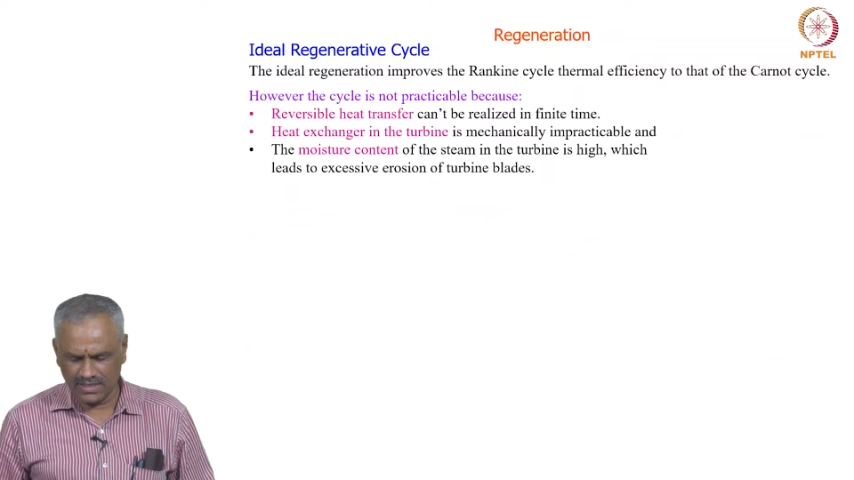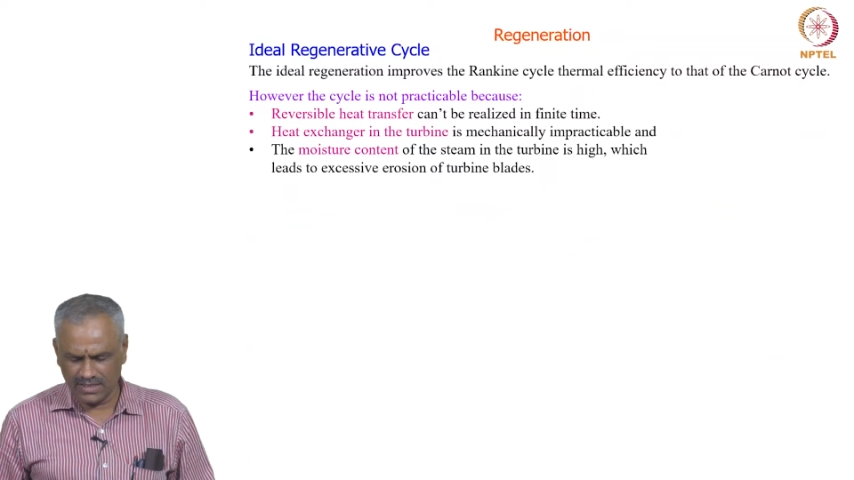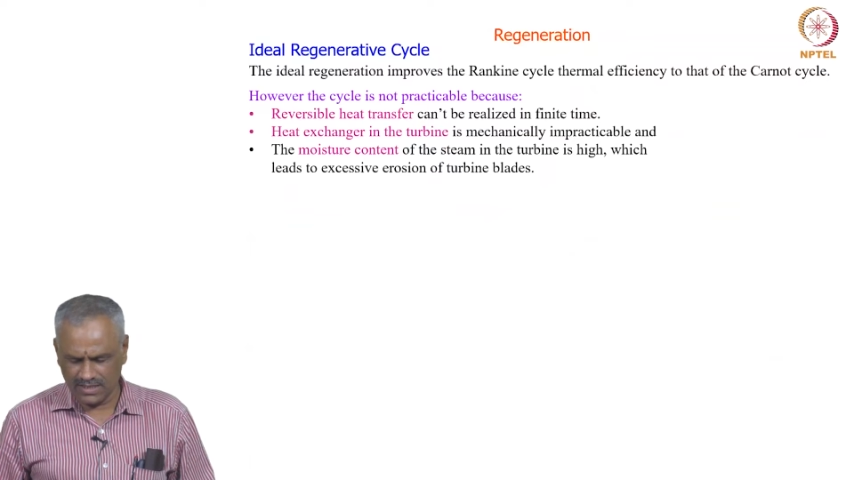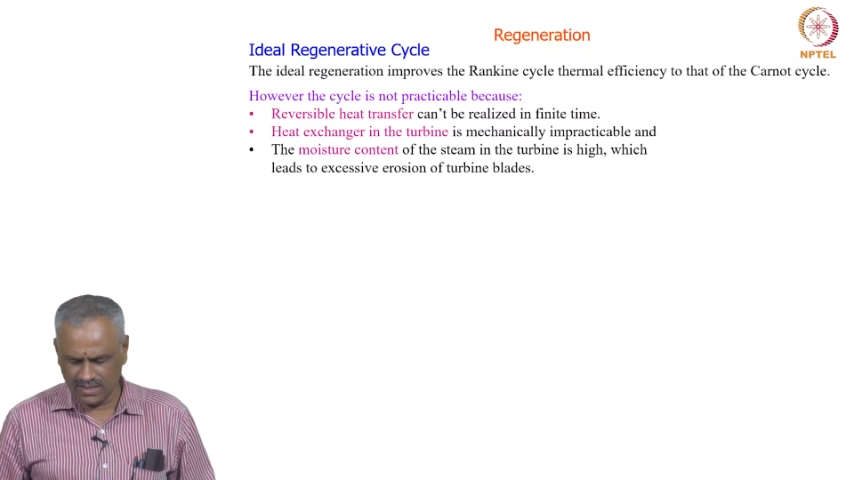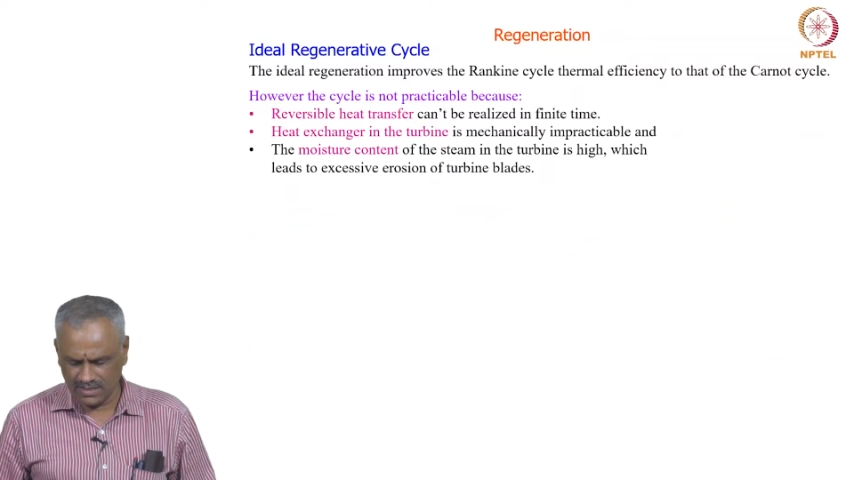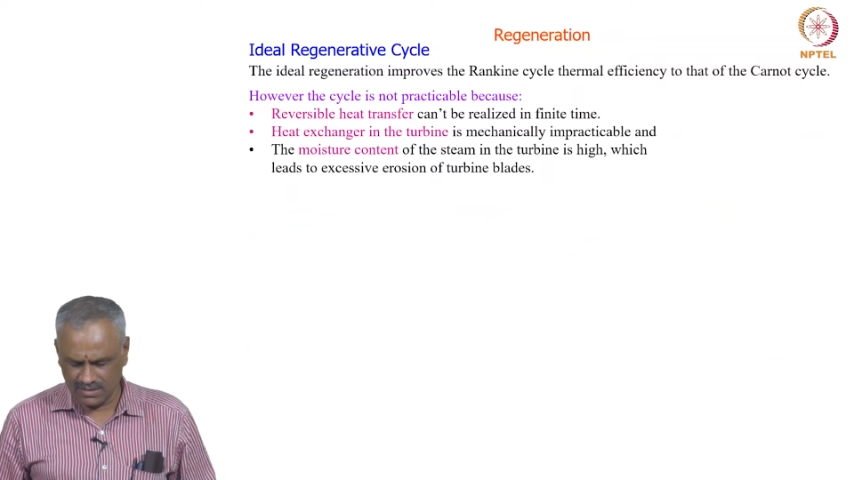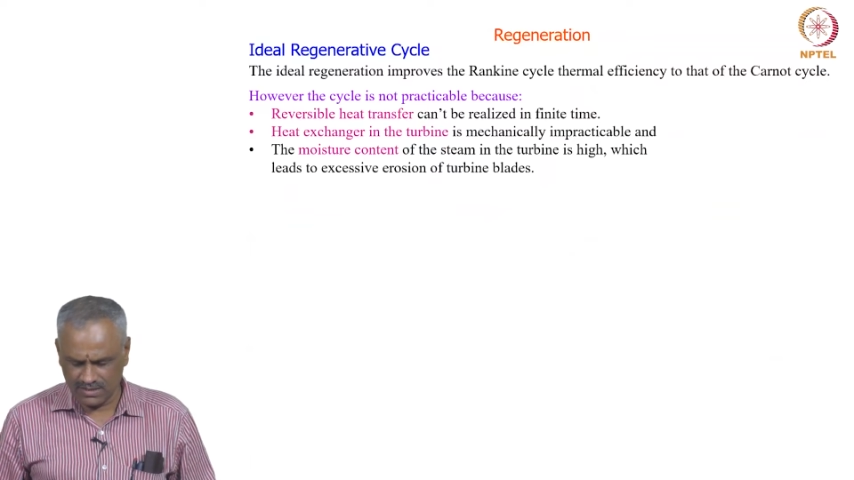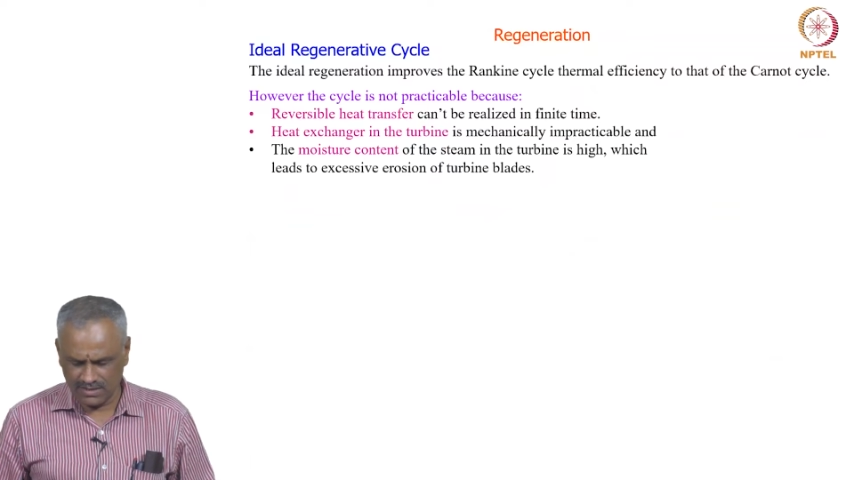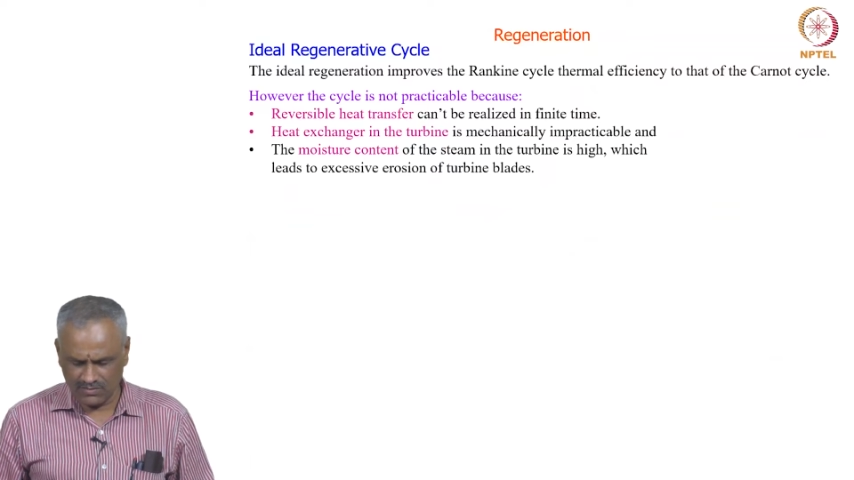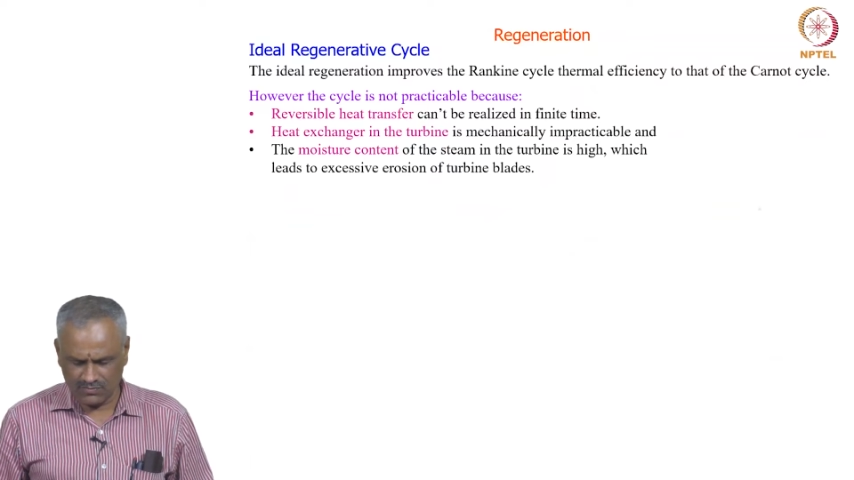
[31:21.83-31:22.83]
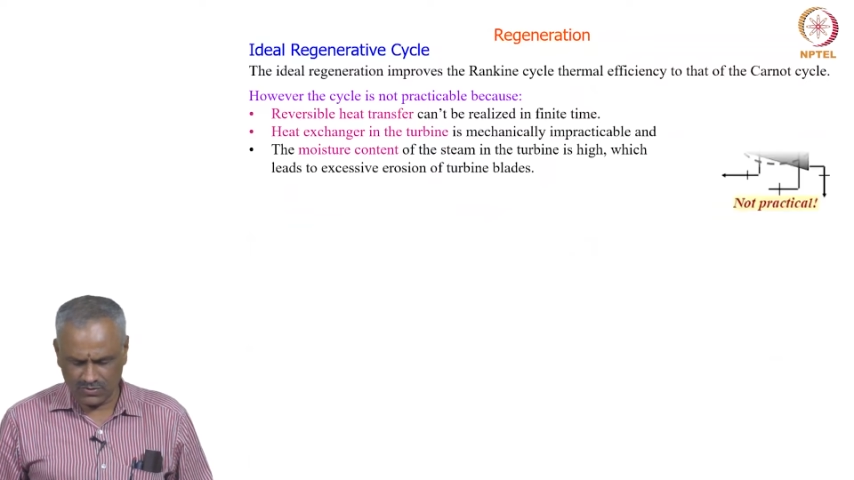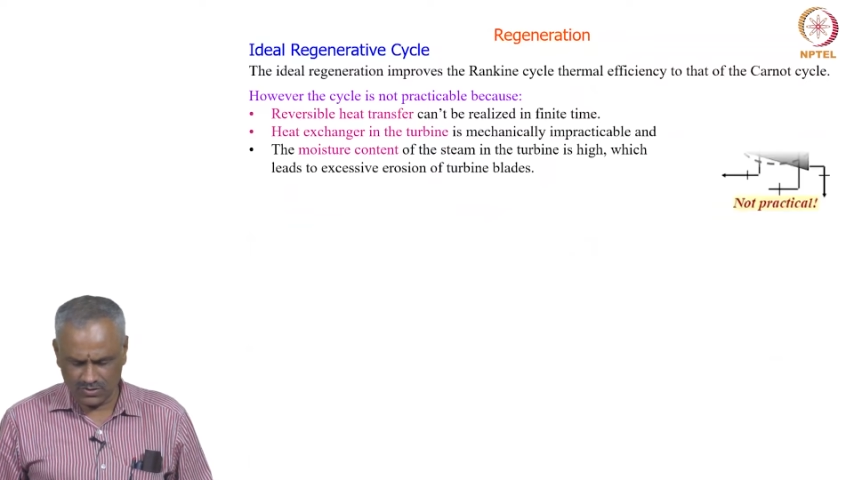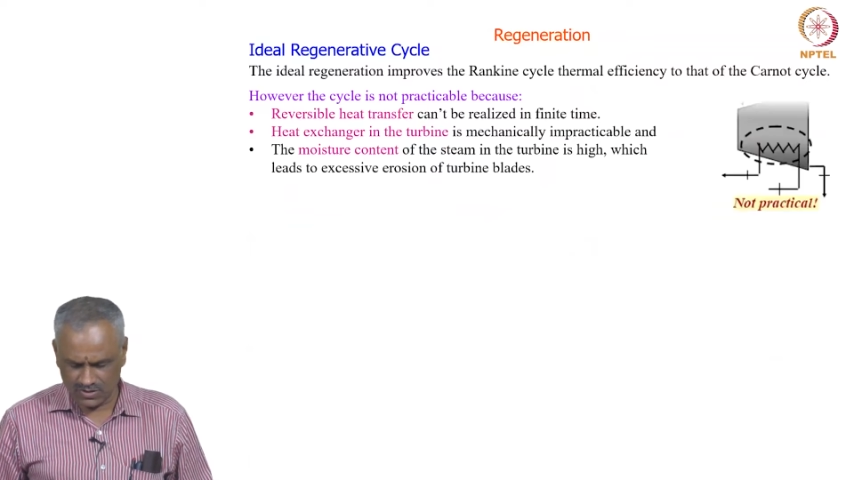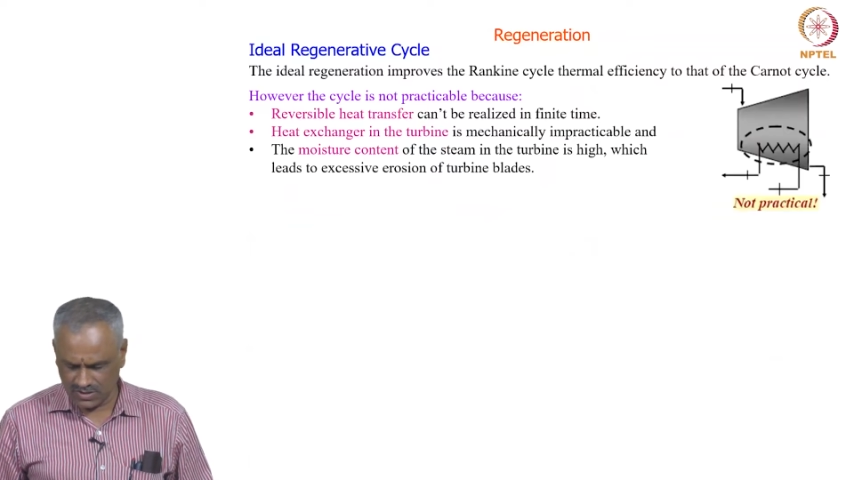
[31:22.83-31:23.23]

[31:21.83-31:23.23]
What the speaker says: Of course,